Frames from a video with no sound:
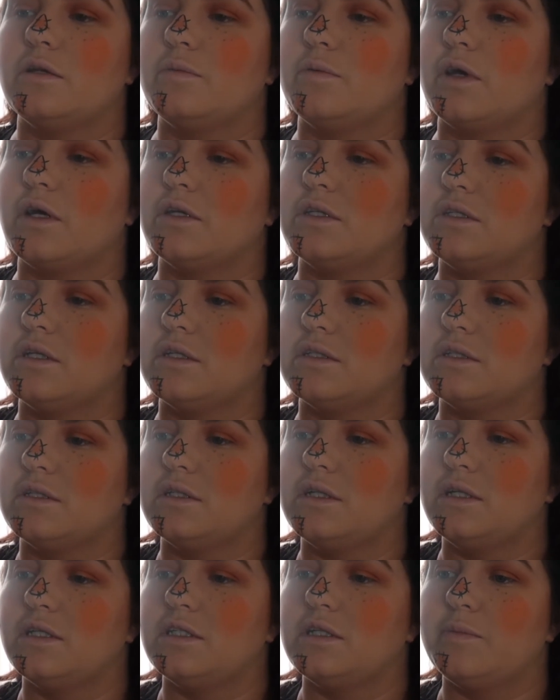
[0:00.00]
because it doesn't
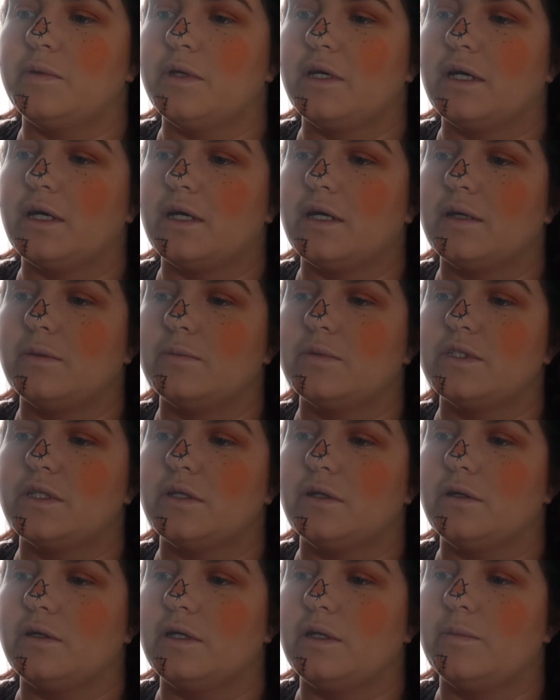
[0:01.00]
need to be
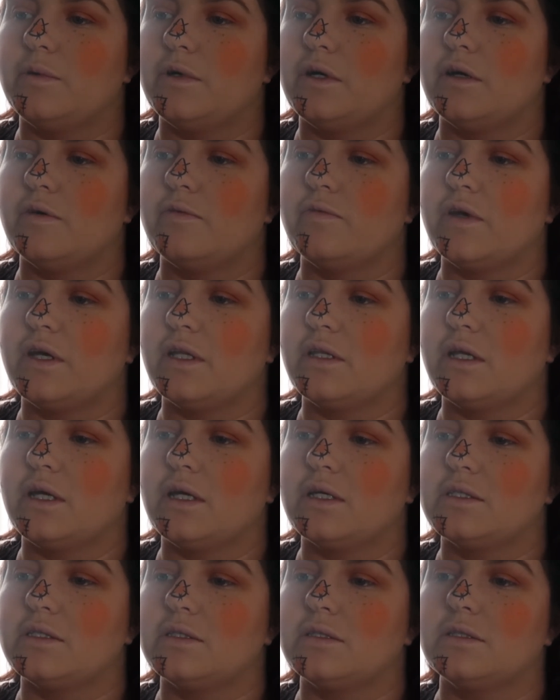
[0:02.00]
absolutely perfect.
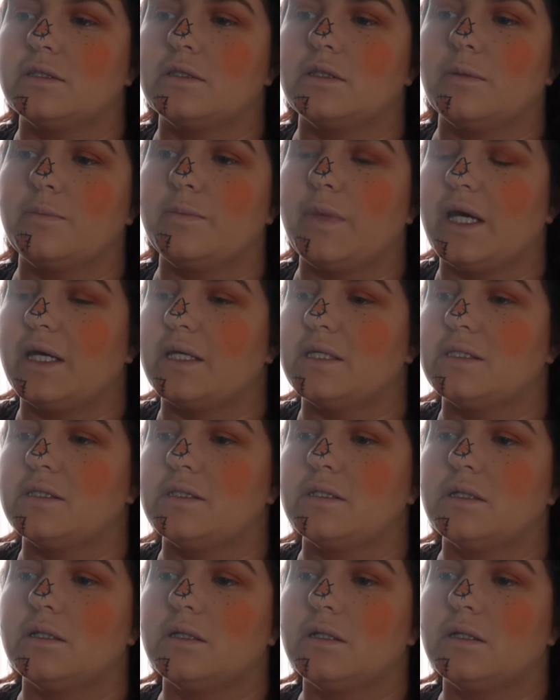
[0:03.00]
That's the best